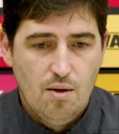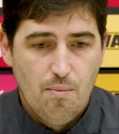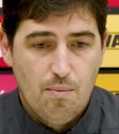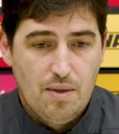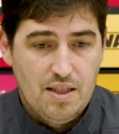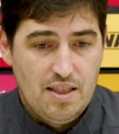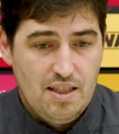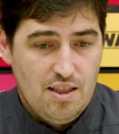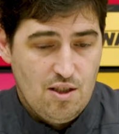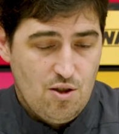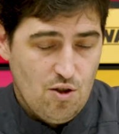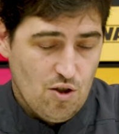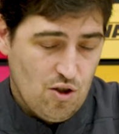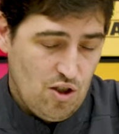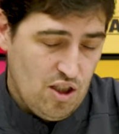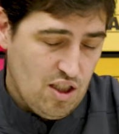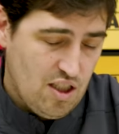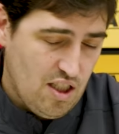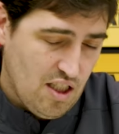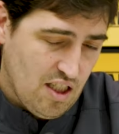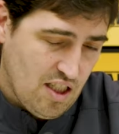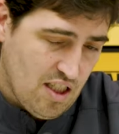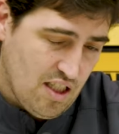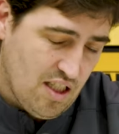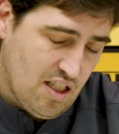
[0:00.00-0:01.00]
But it's not
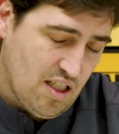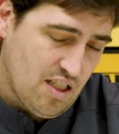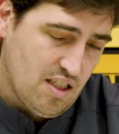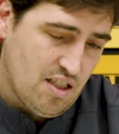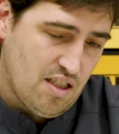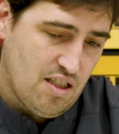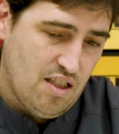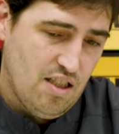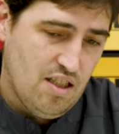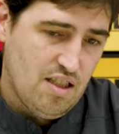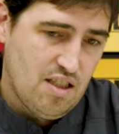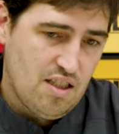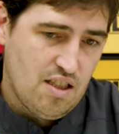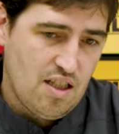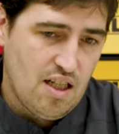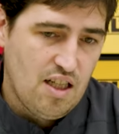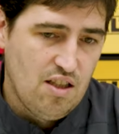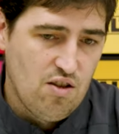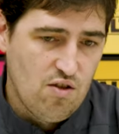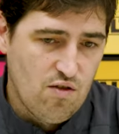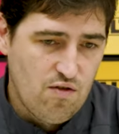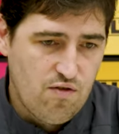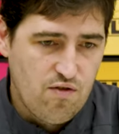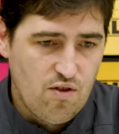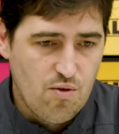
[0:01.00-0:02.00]
easy against this
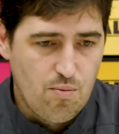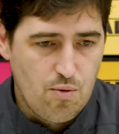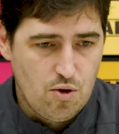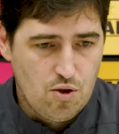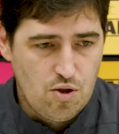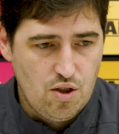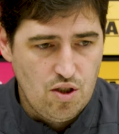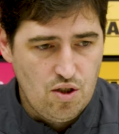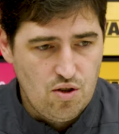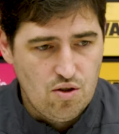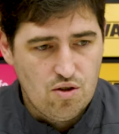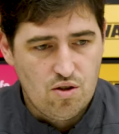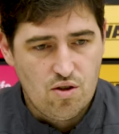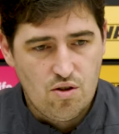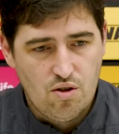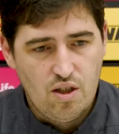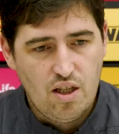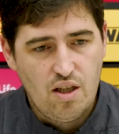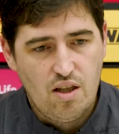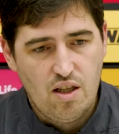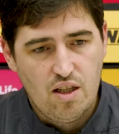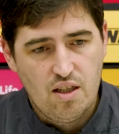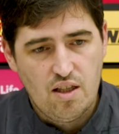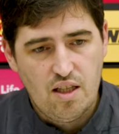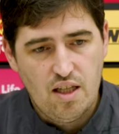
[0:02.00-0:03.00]
kind of opposition. No,
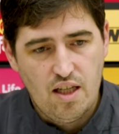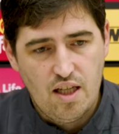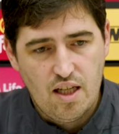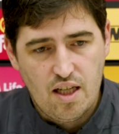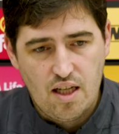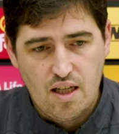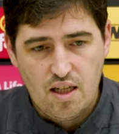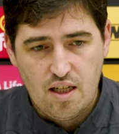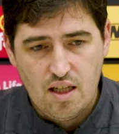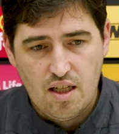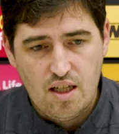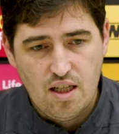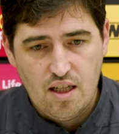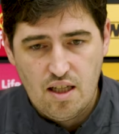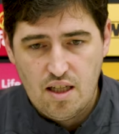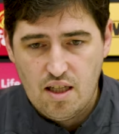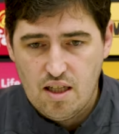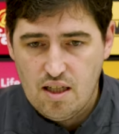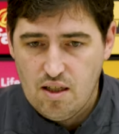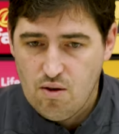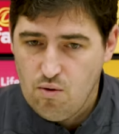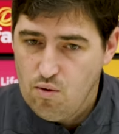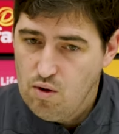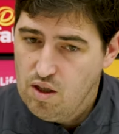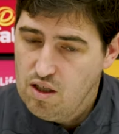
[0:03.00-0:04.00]
I think they are
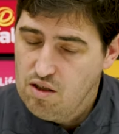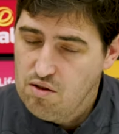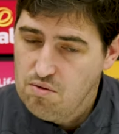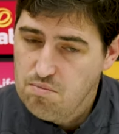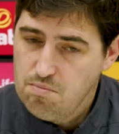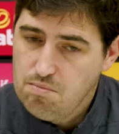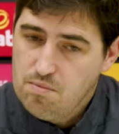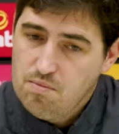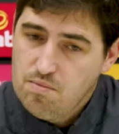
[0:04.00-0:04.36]
uh, one.